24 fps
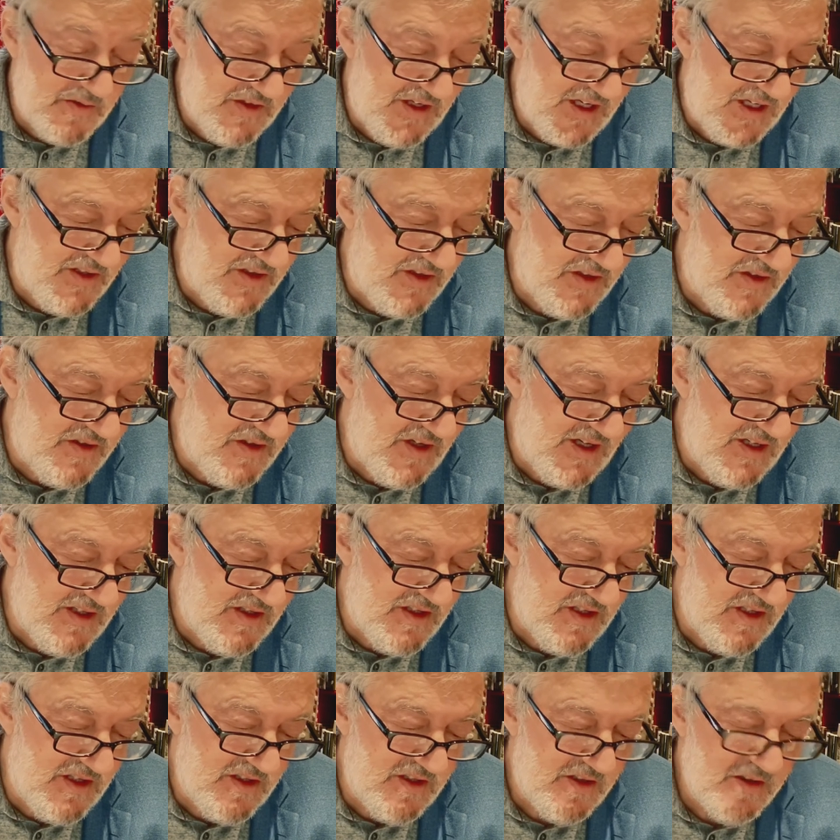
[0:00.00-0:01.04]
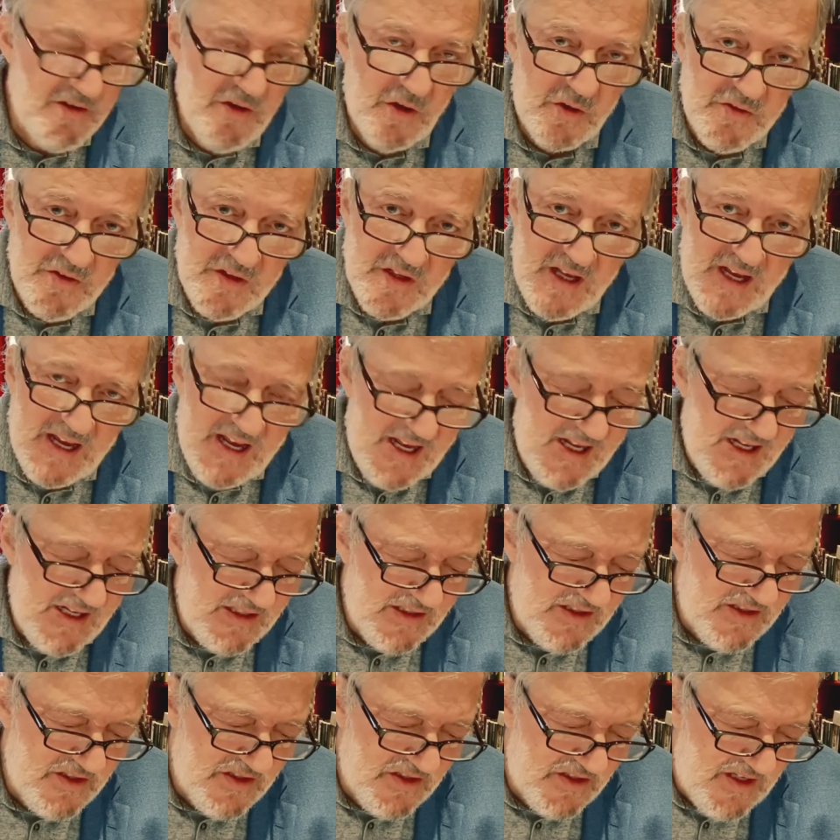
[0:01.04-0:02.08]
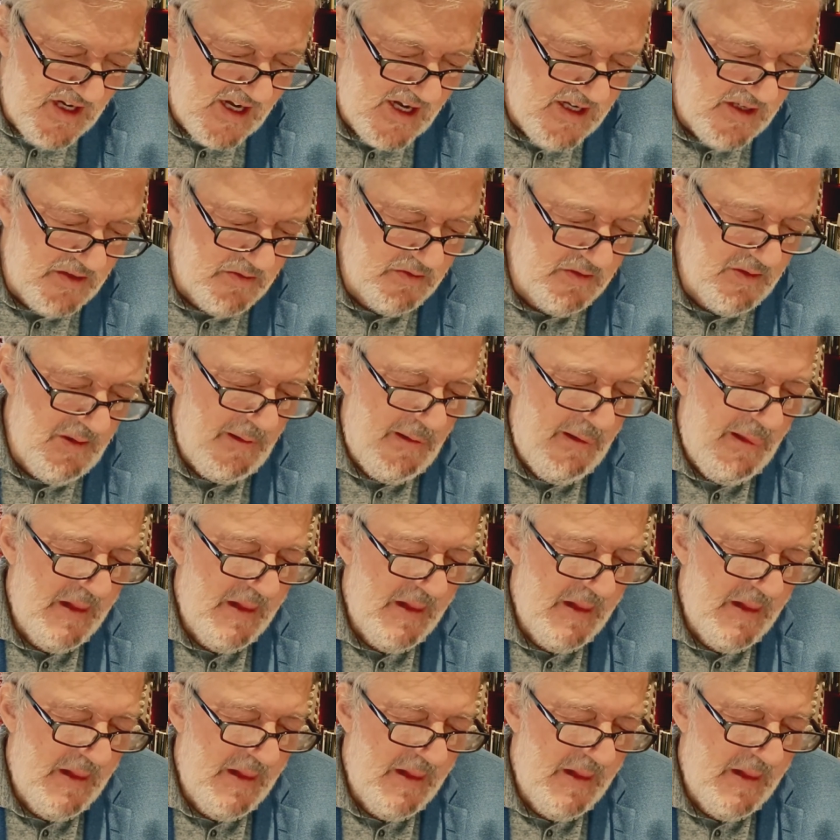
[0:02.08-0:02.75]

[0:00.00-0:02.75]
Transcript: exercises, on the hands down.